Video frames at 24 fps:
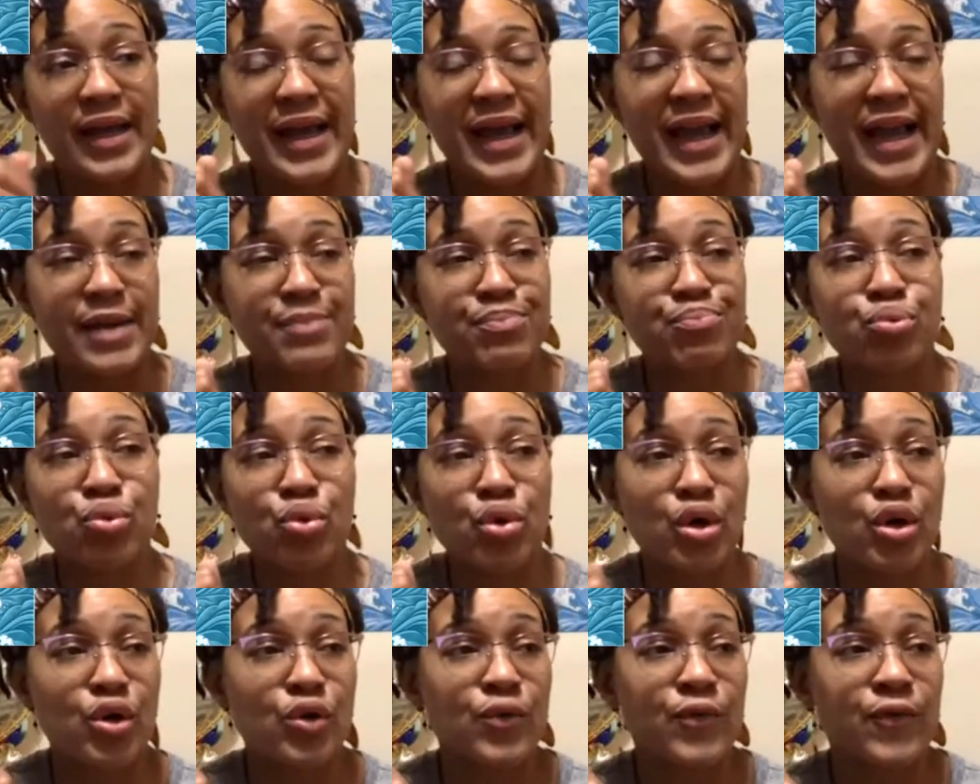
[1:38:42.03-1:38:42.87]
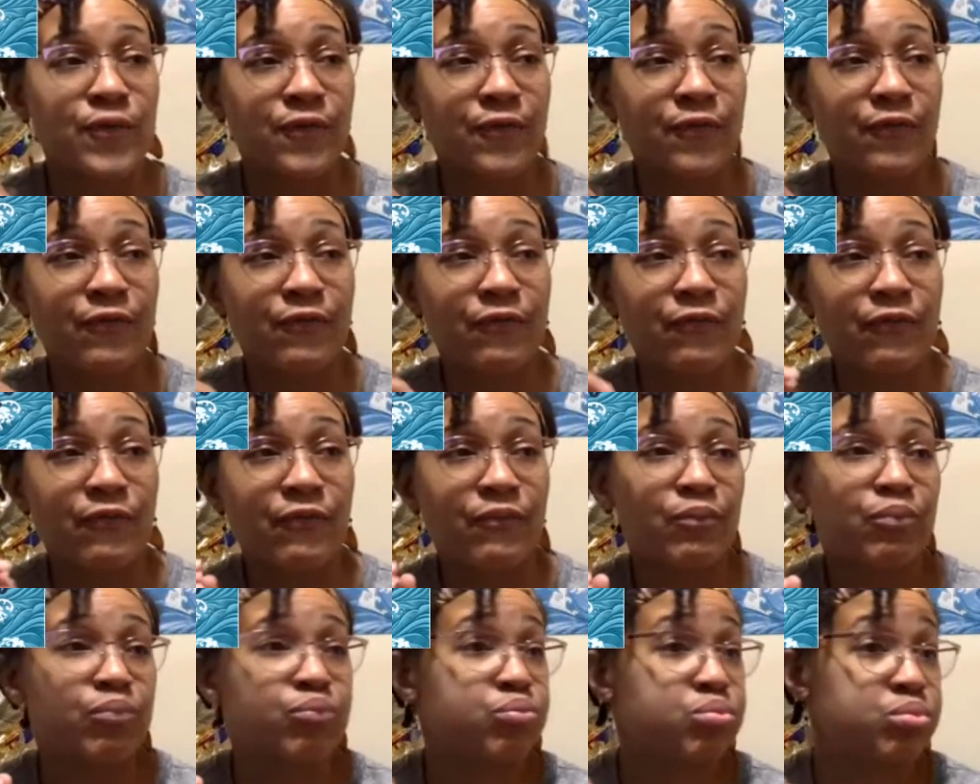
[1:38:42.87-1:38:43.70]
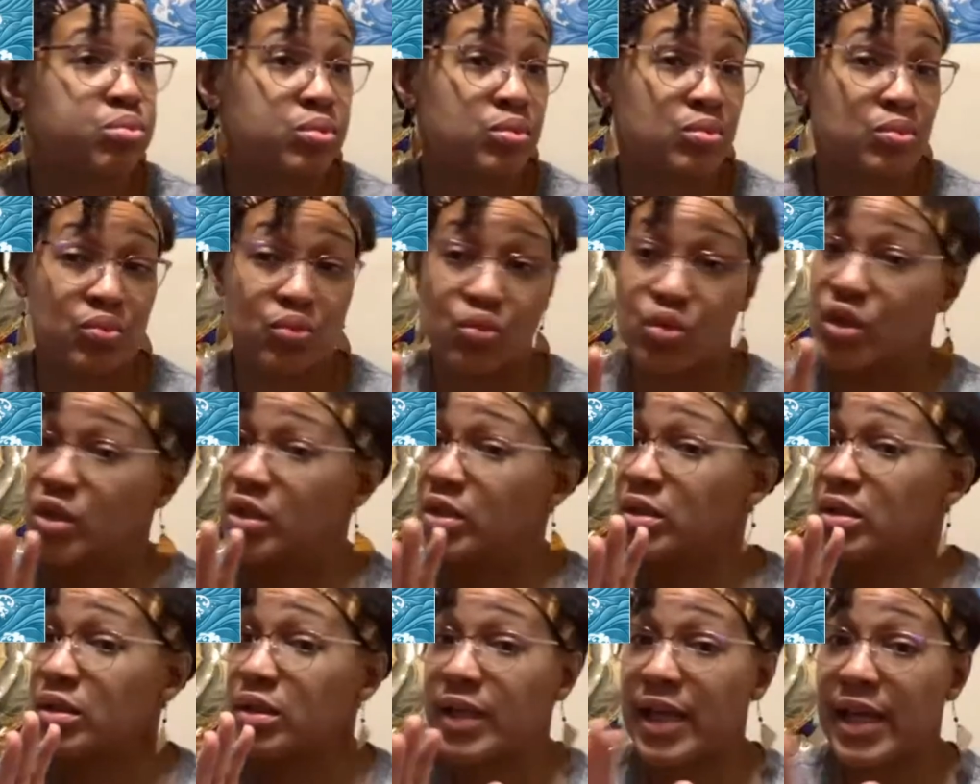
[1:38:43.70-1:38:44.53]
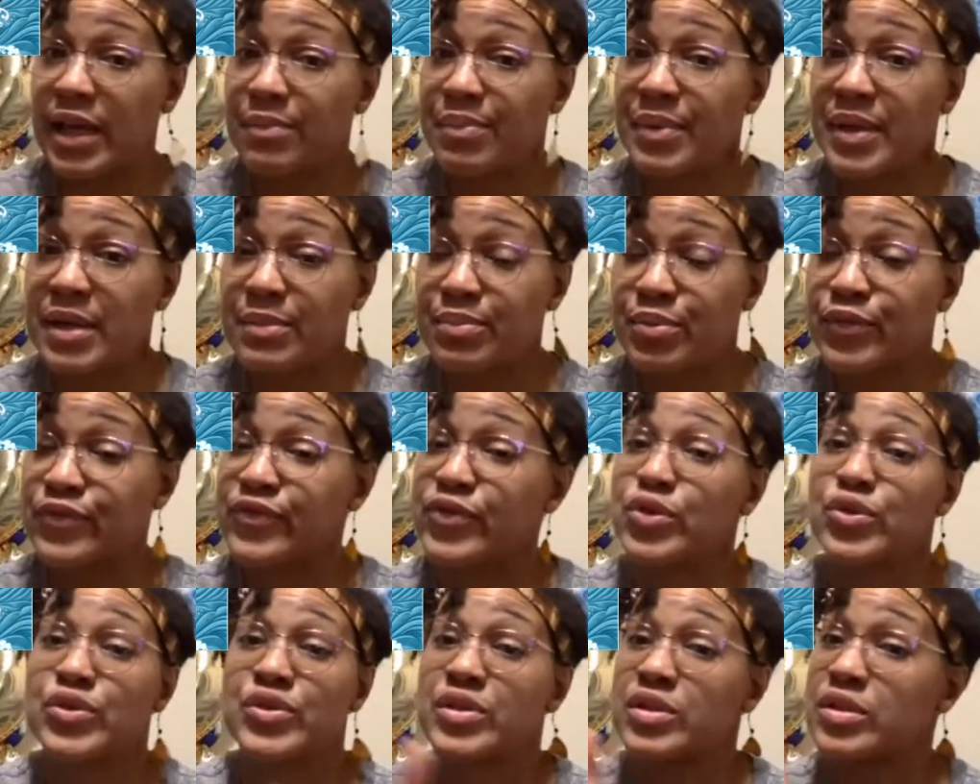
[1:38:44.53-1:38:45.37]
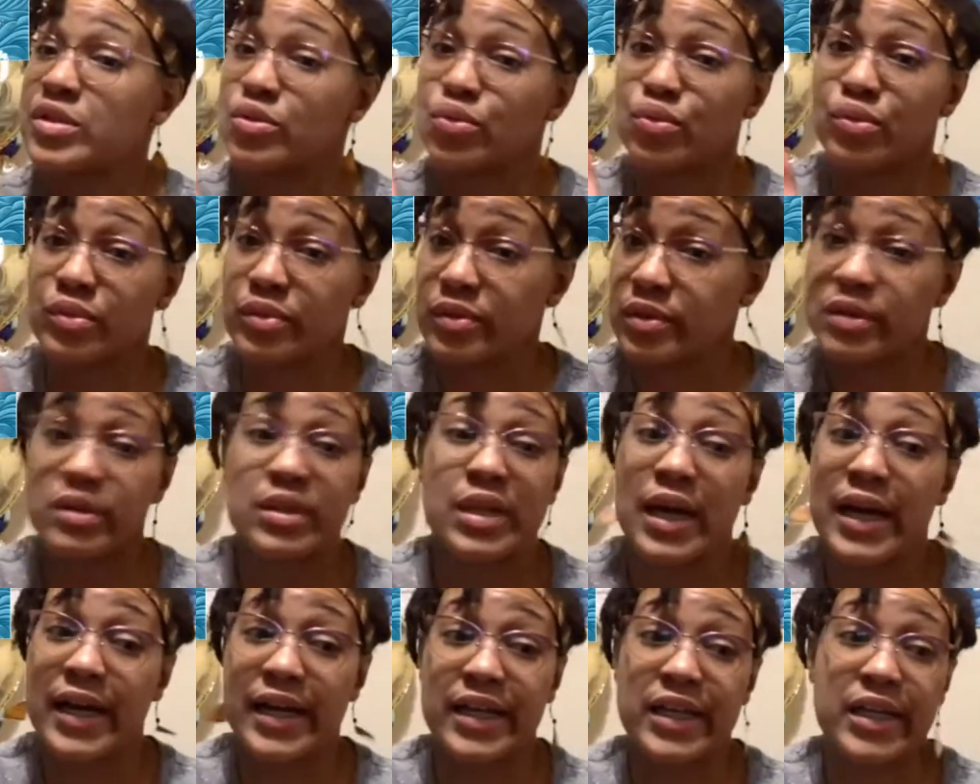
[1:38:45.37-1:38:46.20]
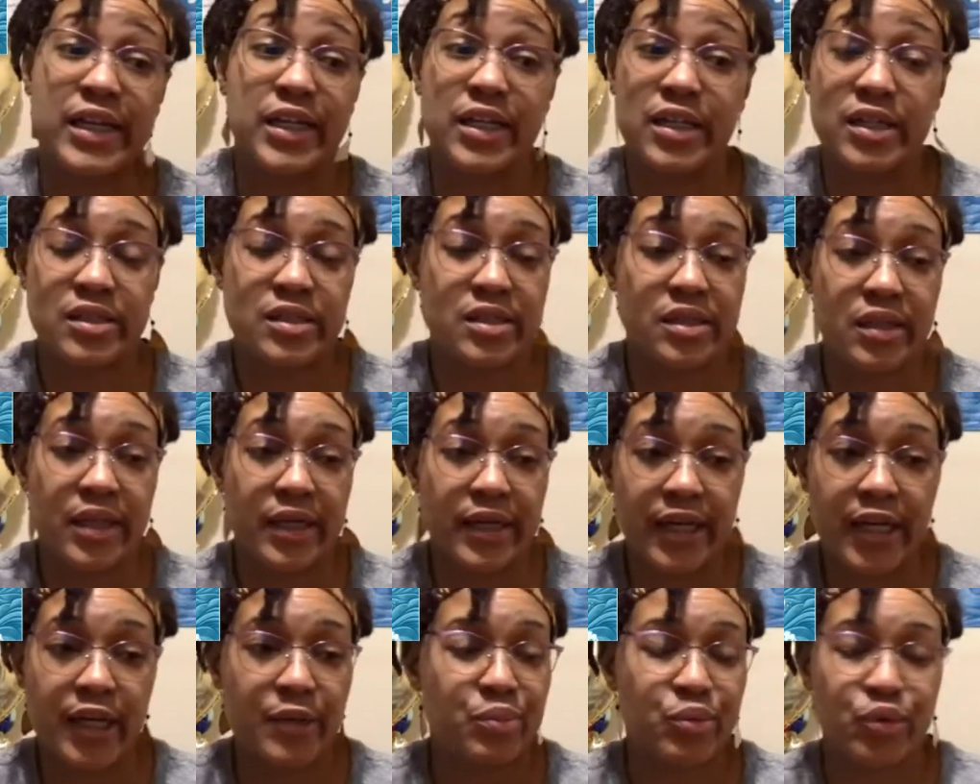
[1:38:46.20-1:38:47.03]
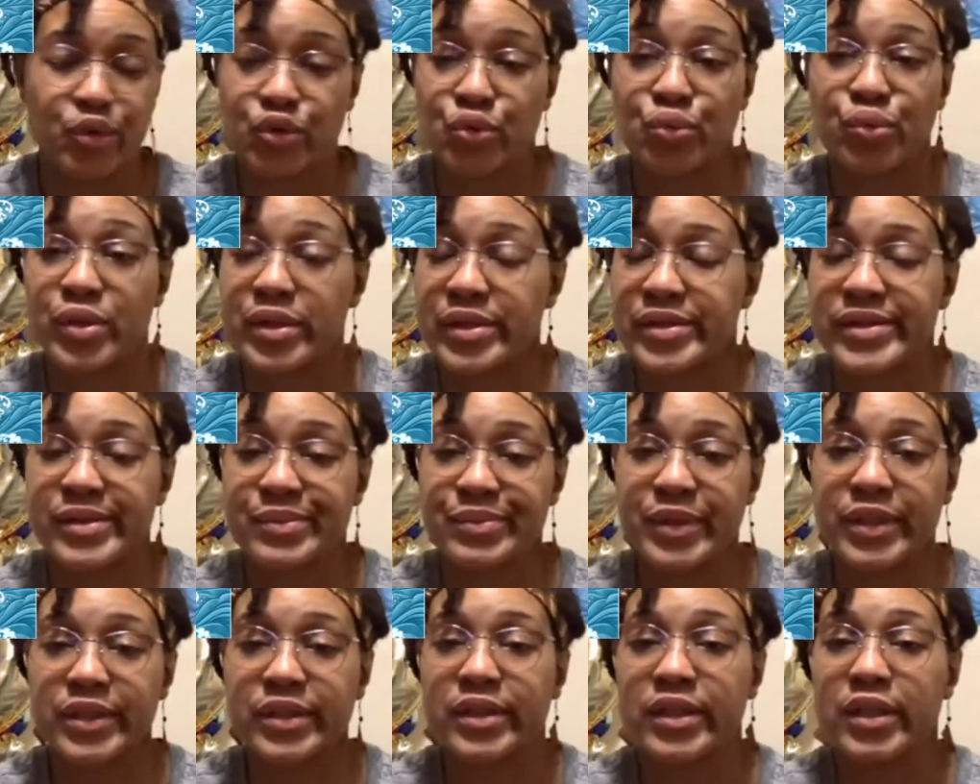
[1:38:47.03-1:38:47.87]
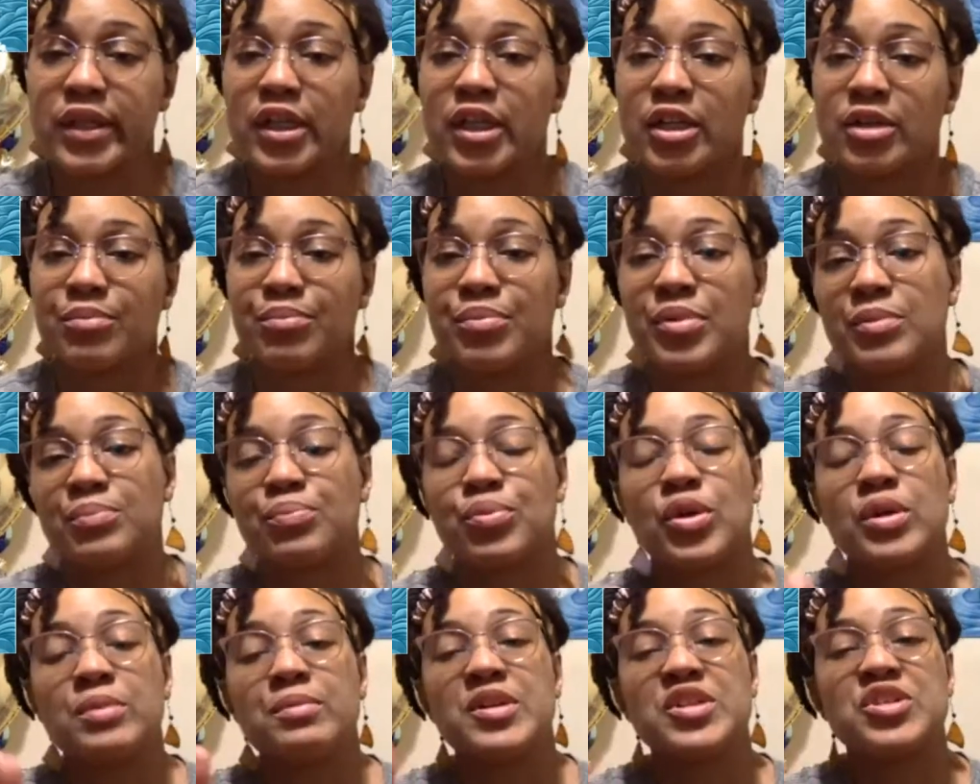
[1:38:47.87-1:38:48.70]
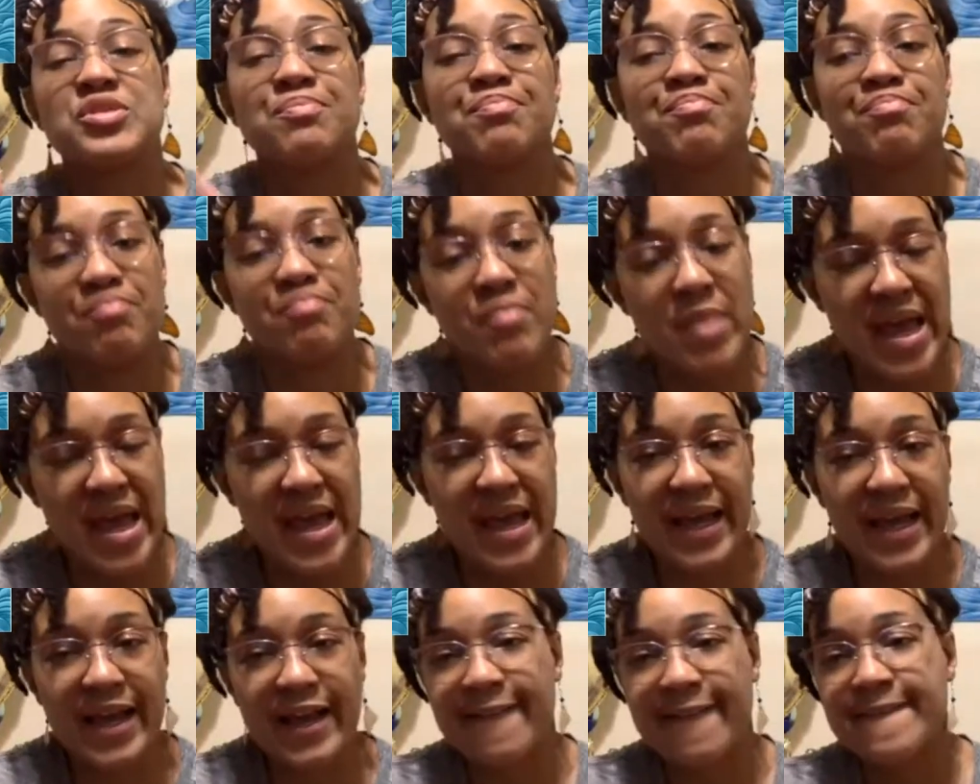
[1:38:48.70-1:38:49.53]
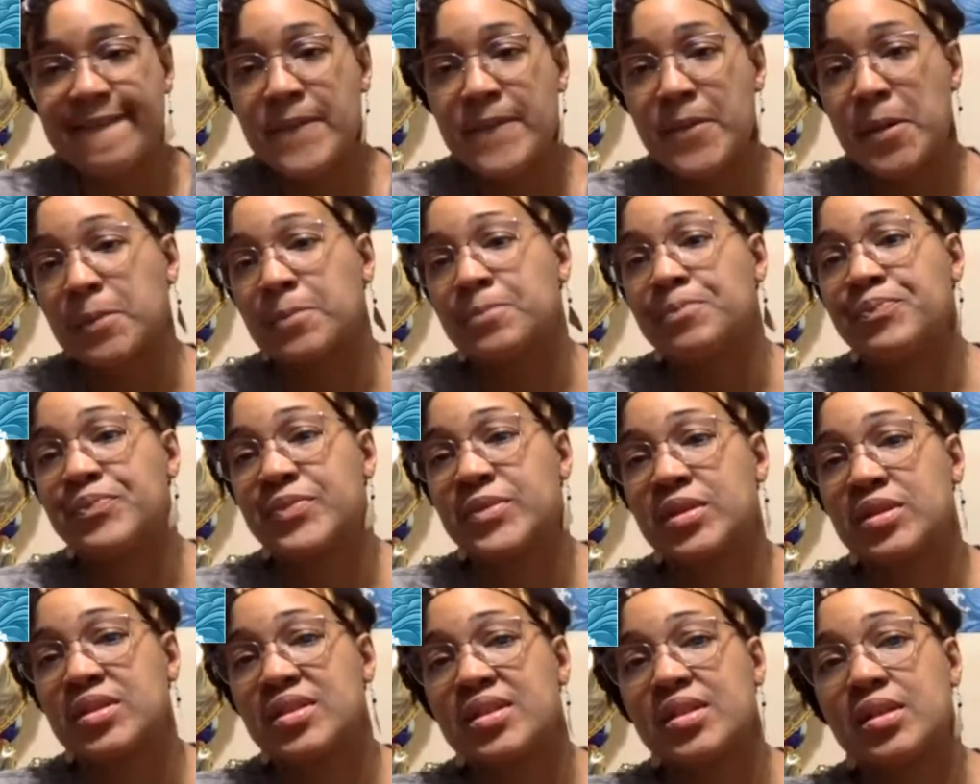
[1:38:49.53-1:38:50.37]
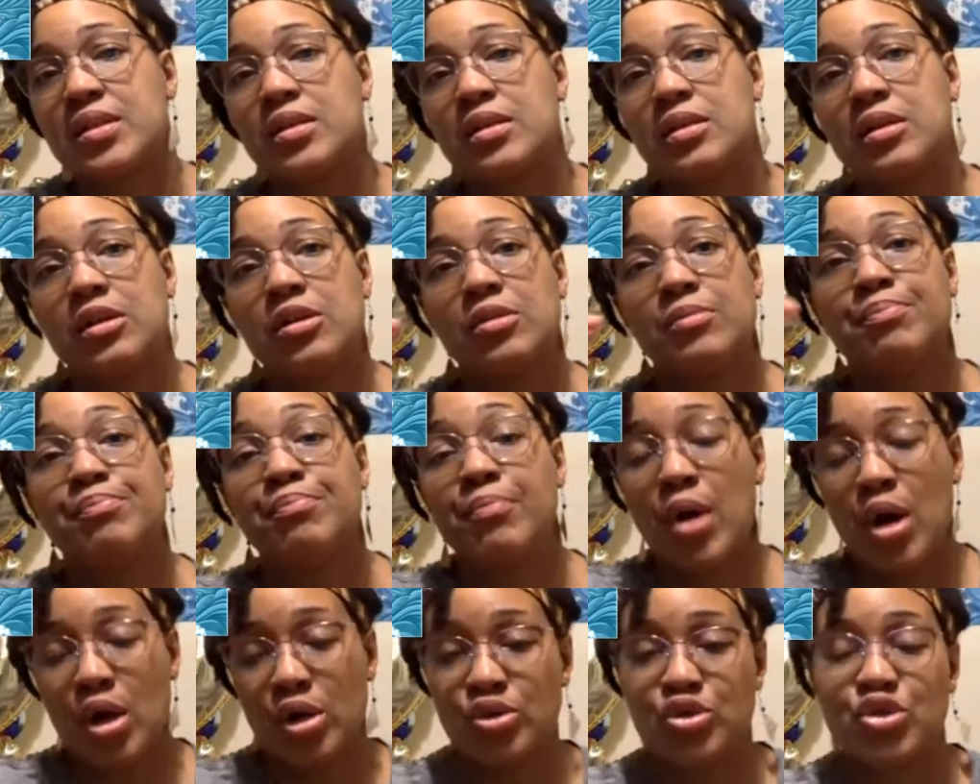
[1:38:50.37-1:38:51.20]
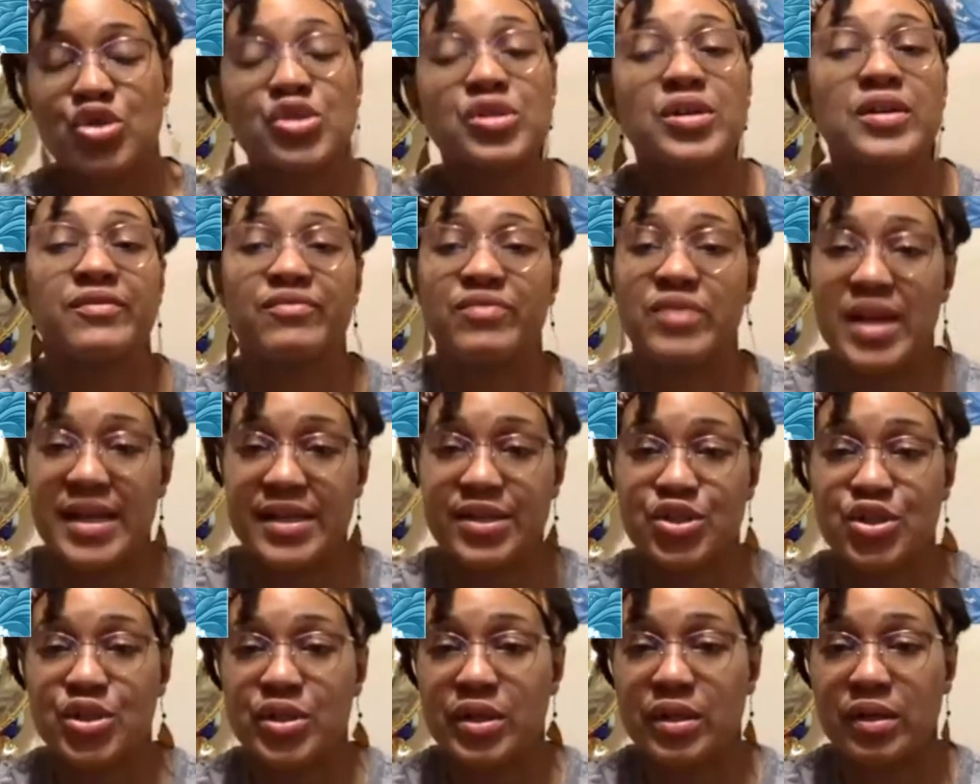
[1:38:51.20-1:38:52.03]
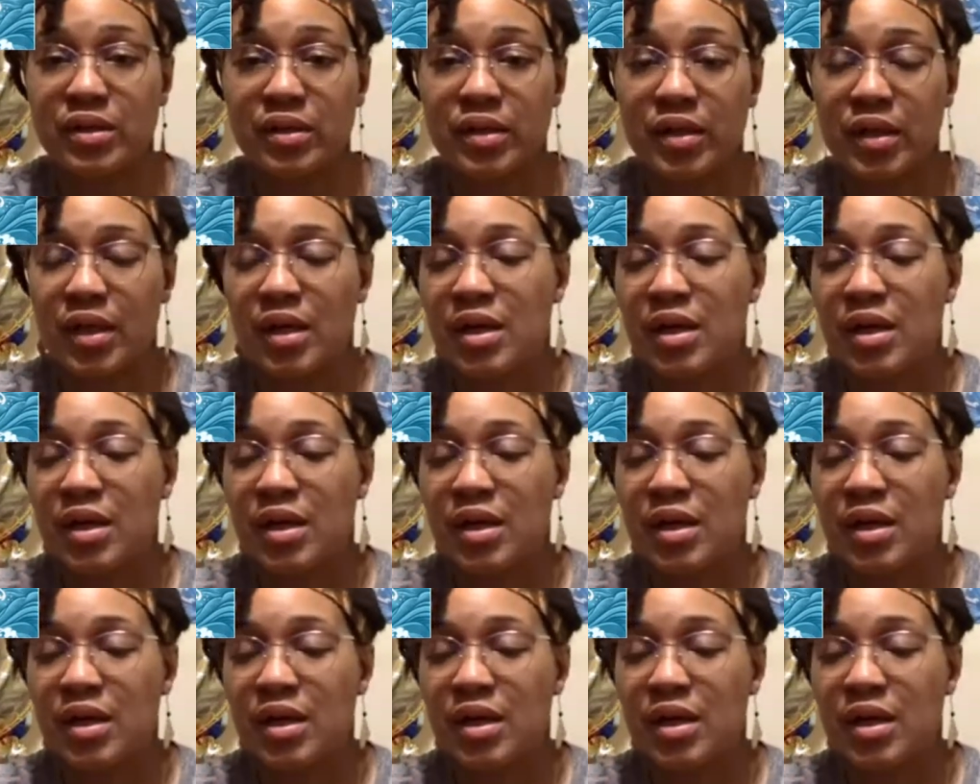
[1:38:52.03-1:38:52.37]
April. Well, it can't be April 1st because I didn't get it till like April 20 something, but pretty much May to March of next year.